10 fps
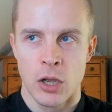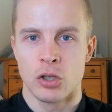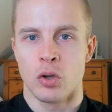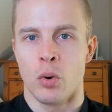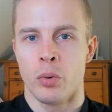
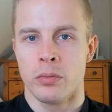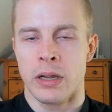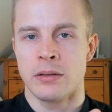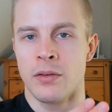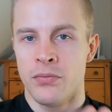So
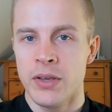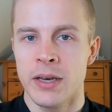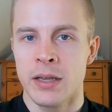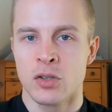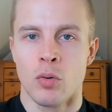like the
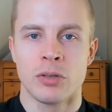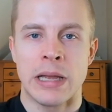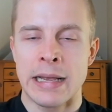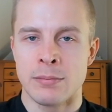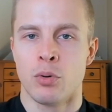feeding is almost
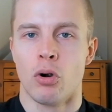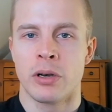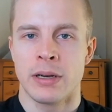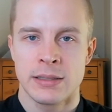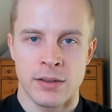as
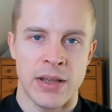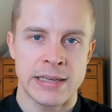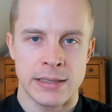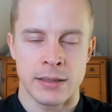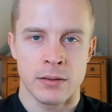important as the
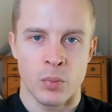fasting